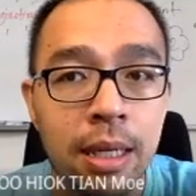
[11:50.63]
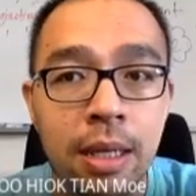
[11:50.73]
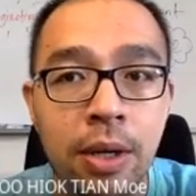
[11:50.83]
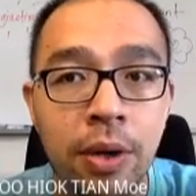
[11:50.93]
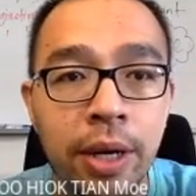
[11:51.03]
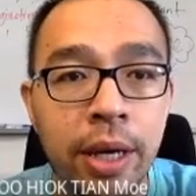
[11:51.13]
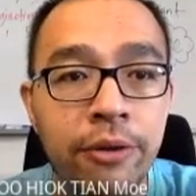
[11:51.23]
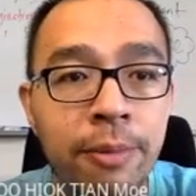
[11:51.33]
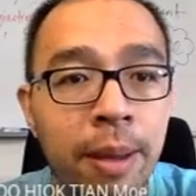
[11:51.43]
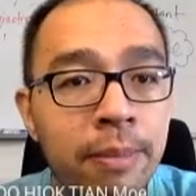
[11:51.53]
Okay,
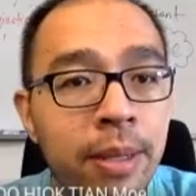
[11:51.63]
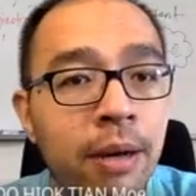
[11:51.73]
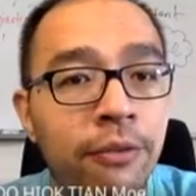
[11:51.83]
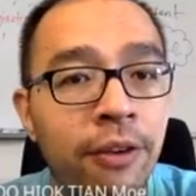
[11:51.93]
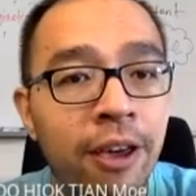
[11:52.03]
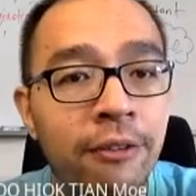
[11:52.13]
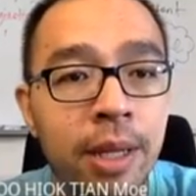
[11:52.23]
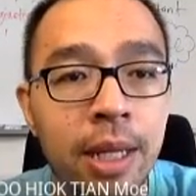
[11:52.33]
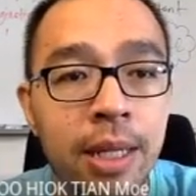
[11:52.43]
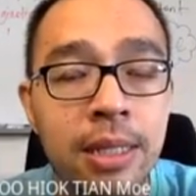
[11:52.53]
remember 5
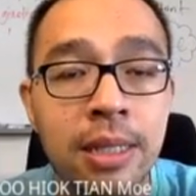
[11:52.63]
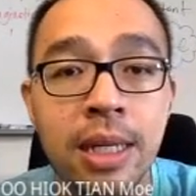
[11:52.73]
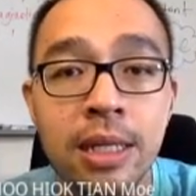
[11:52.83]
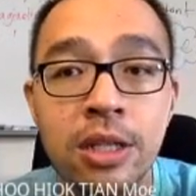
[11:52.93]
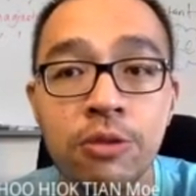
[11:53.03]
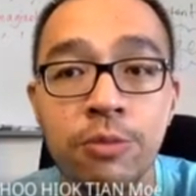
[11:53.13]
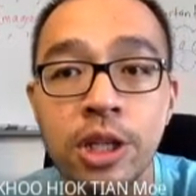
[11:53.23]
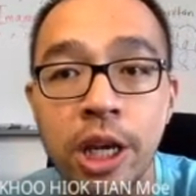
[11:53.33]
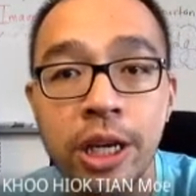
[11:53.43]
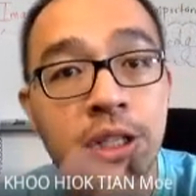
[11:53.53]
minutes needs to be
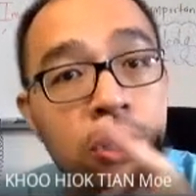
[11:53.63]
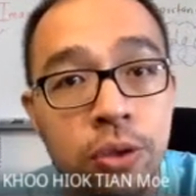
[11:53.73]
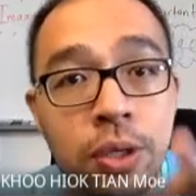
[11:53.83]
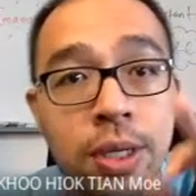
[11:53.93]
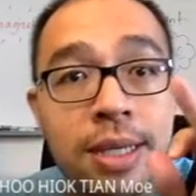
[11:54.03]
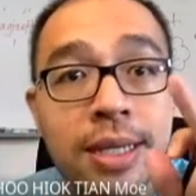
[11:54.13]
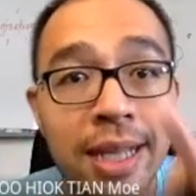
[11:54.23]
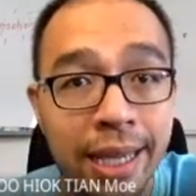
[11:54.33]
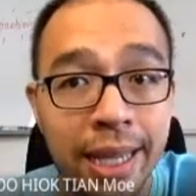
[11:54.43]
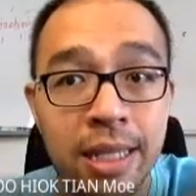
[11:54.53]
changed to seconds,